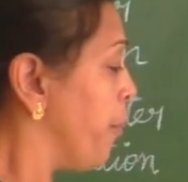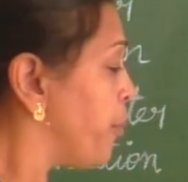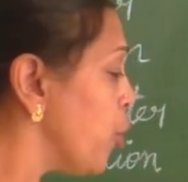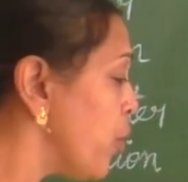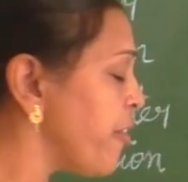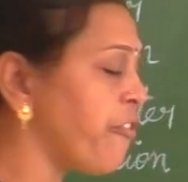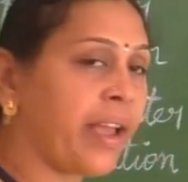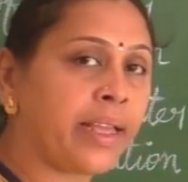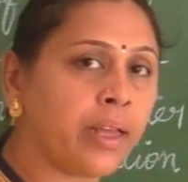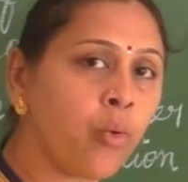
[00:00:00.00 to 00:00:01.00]

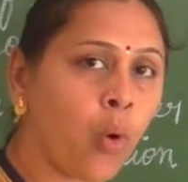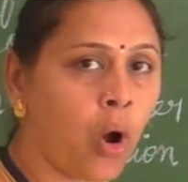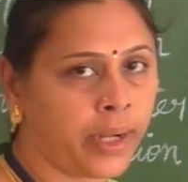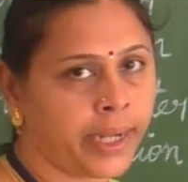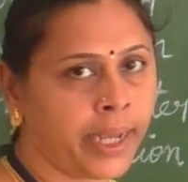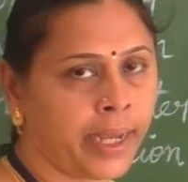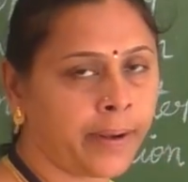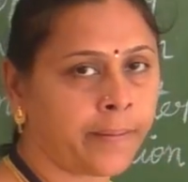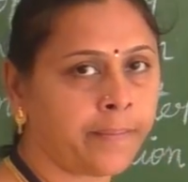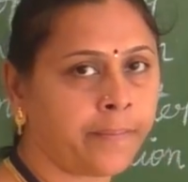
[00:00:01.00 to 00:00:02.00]
purify the
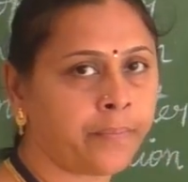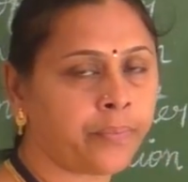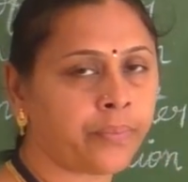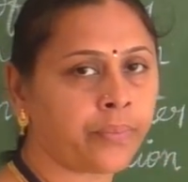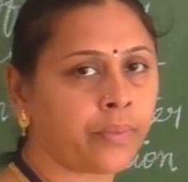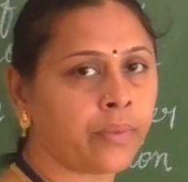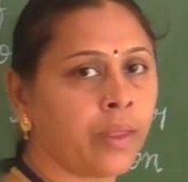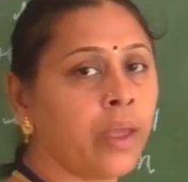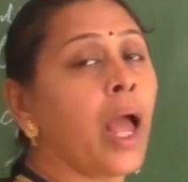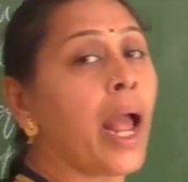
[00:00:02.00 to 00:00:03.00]
water.
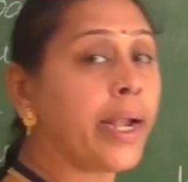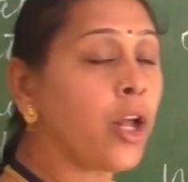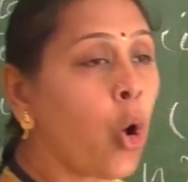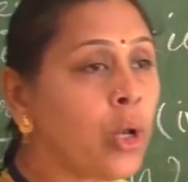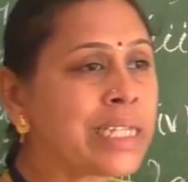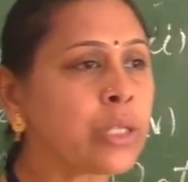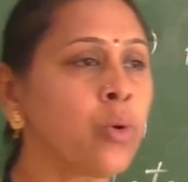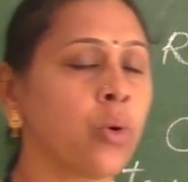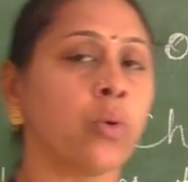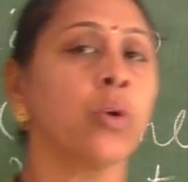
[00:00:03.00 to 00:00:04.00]
And also,